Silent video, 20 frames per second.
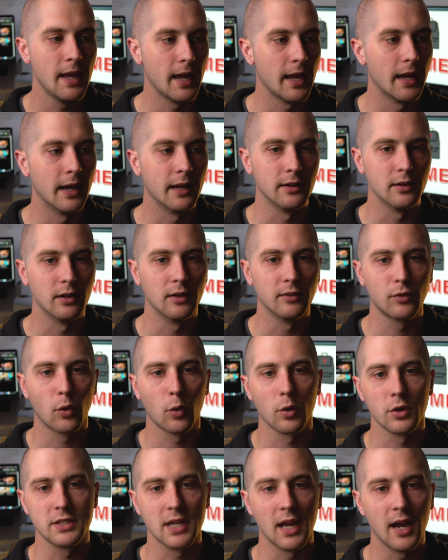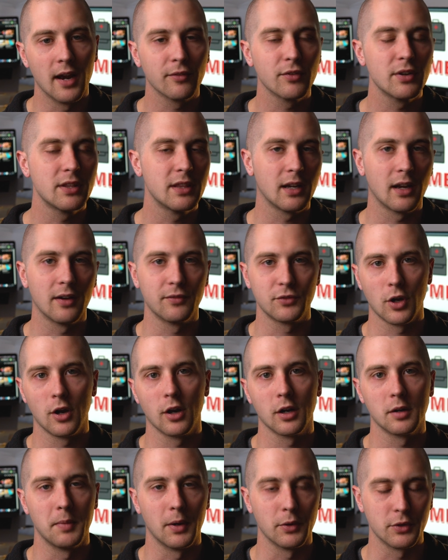And of course, everything I've
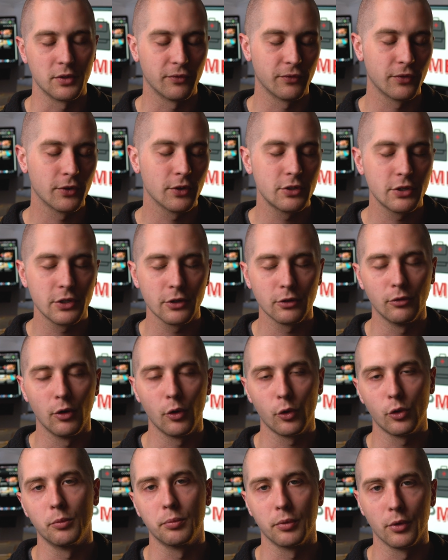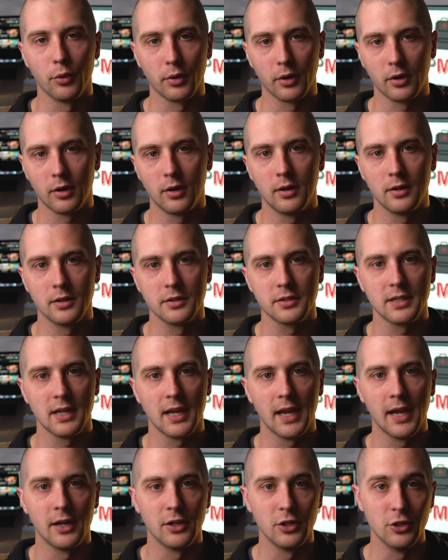talked about, defer to your local protocols
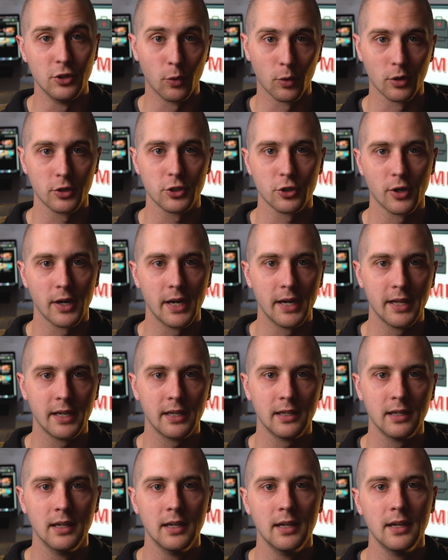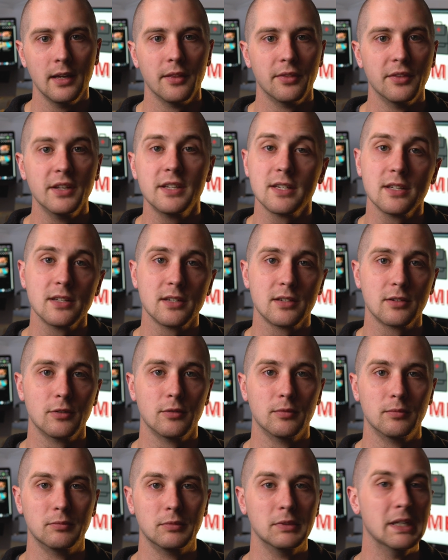and your training. This is
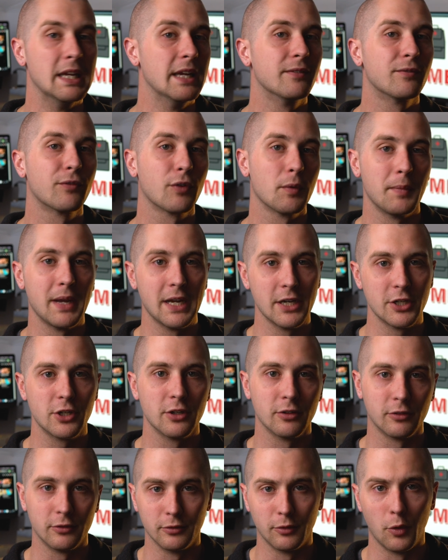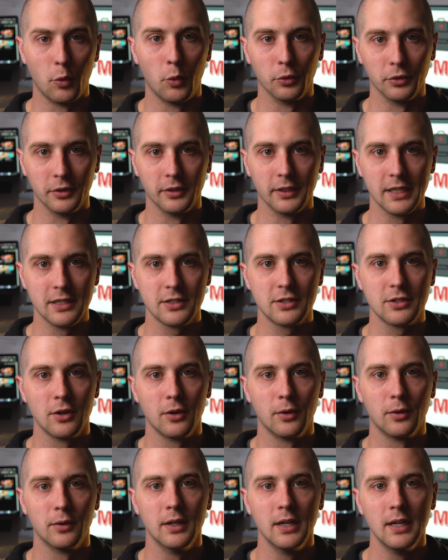informational only.
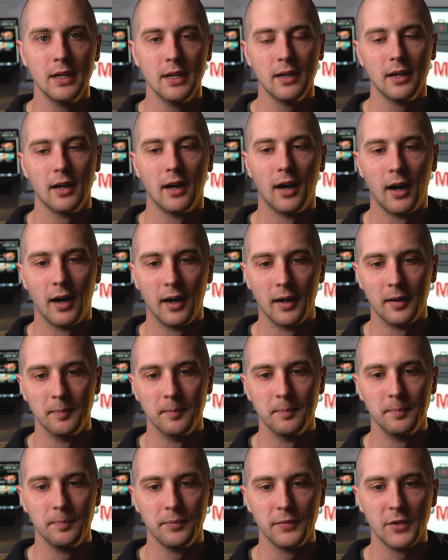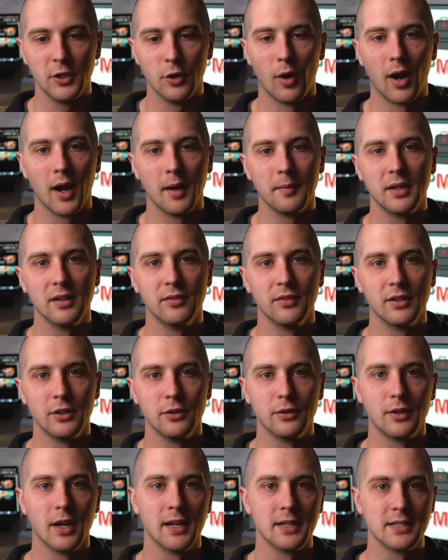So, you know, I'm giving
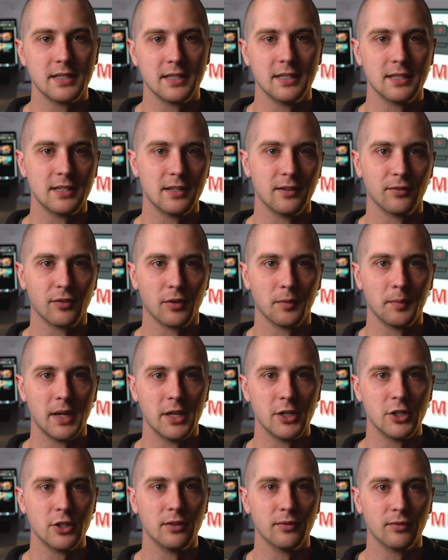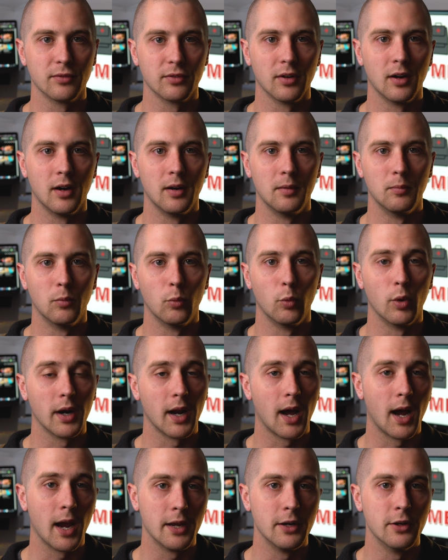you guys this information from what
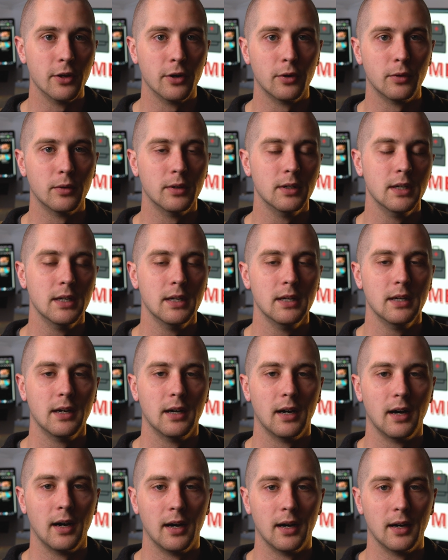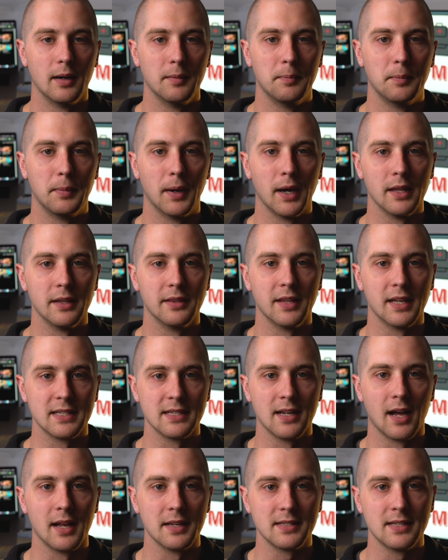I know, but that's
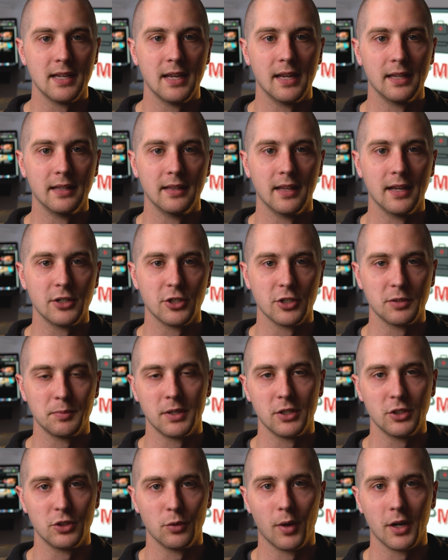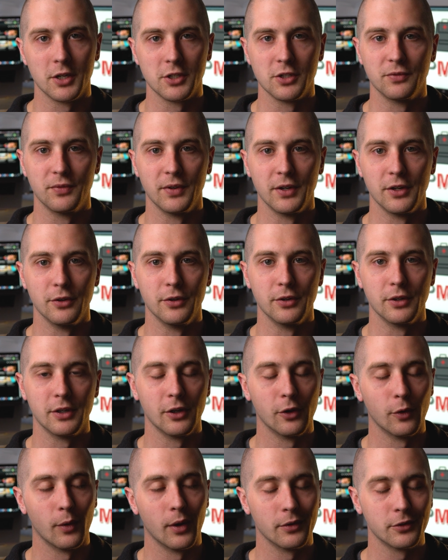not saying that just because you watch this video, you
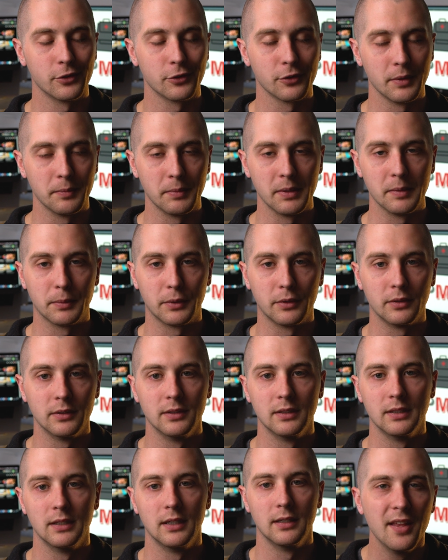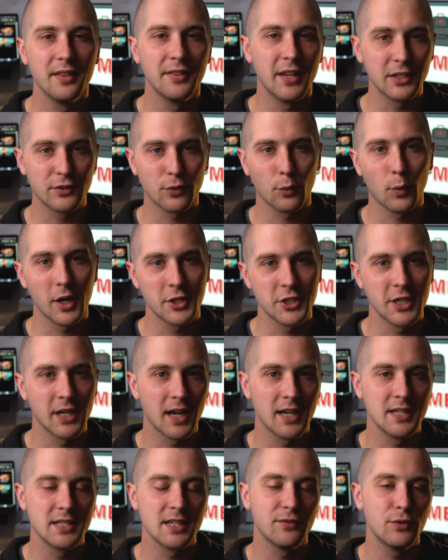can go out and treat people. Thanks for watching,
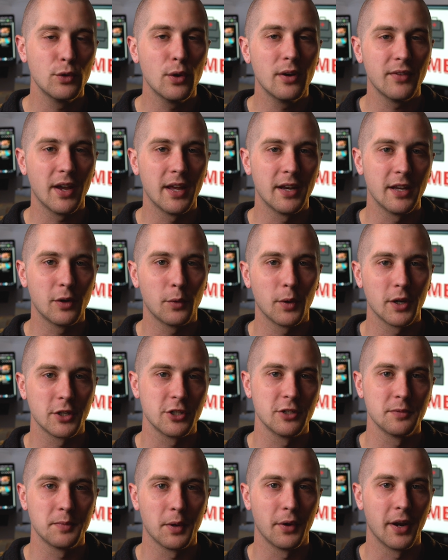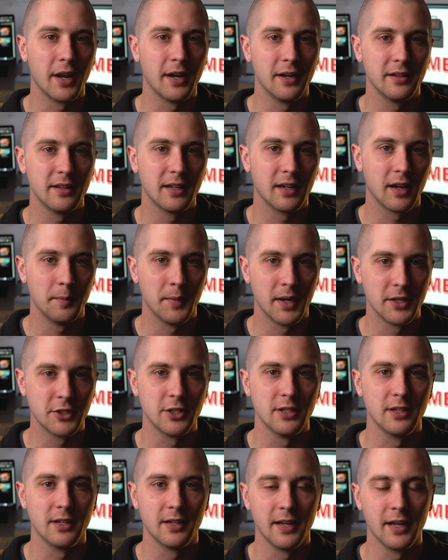guys. If you have any questions about anything I
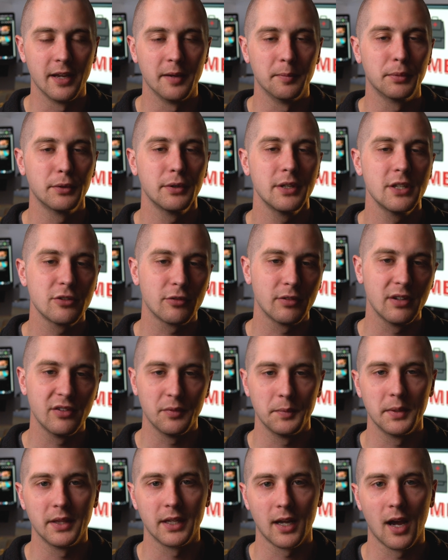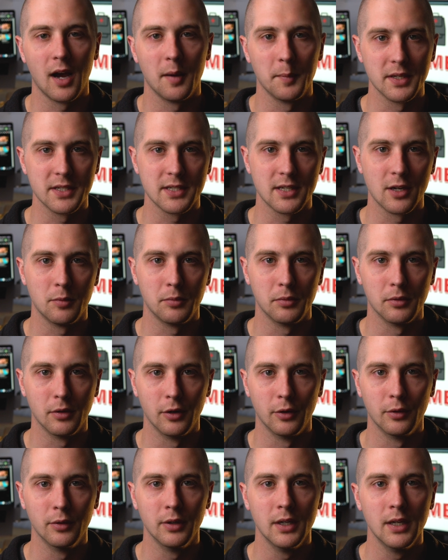mentioned today, please leave them in the comments down
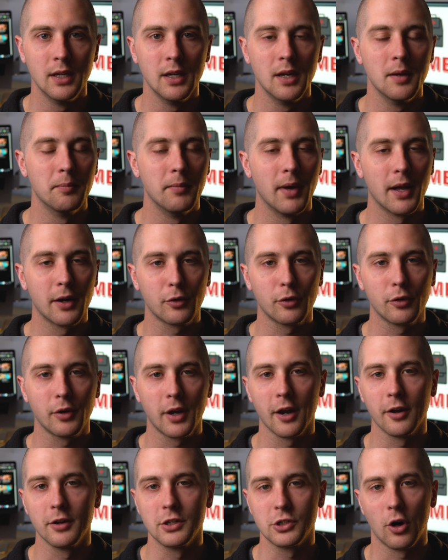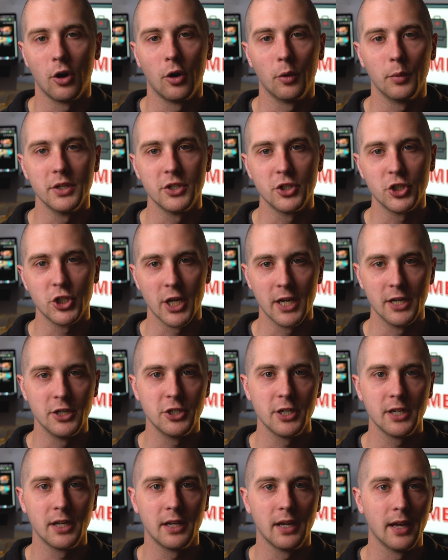below. Medical care is always
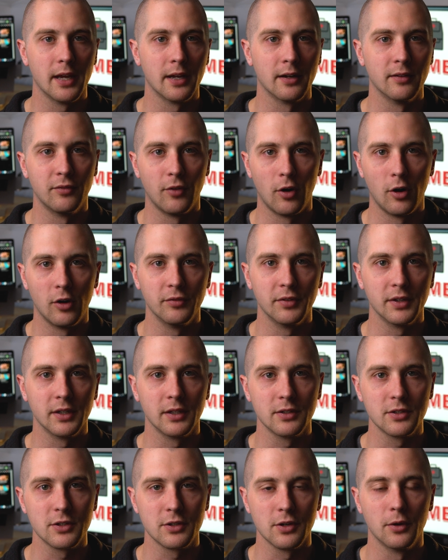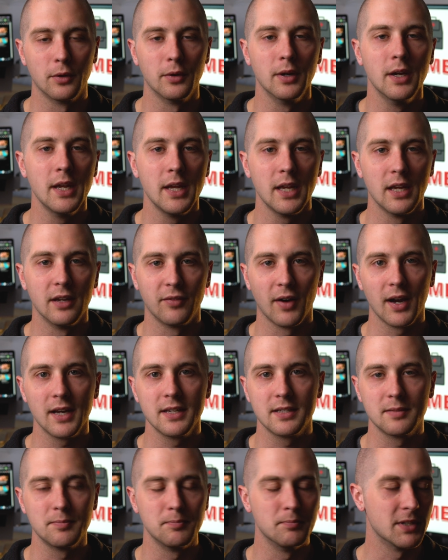changing and evolving, so if I
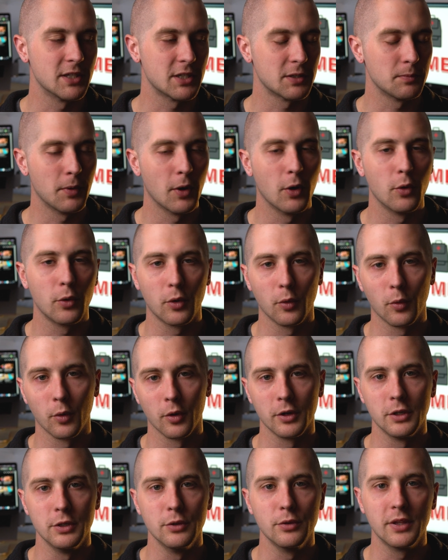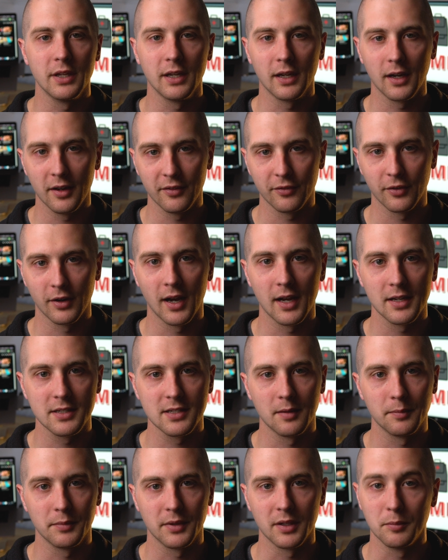misspoke or you think I forgot
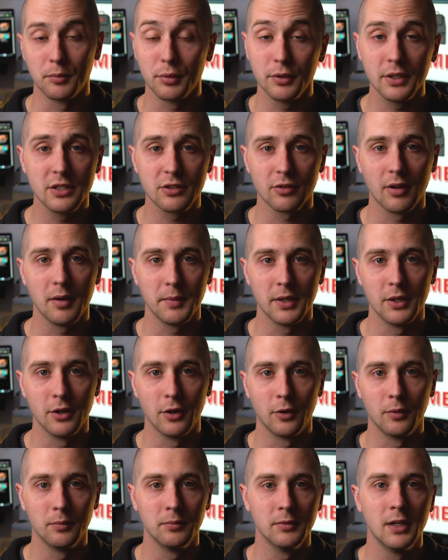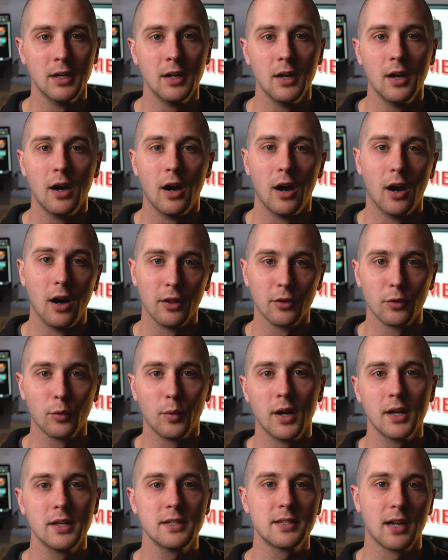something, please let me know.
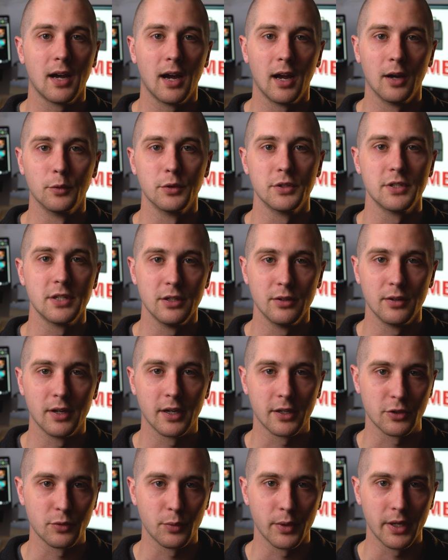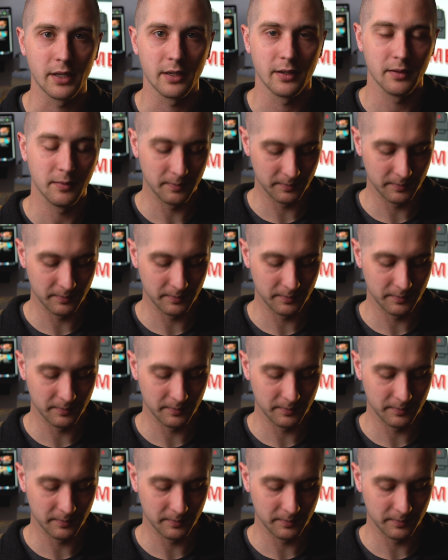Otherwise, I will see you next week.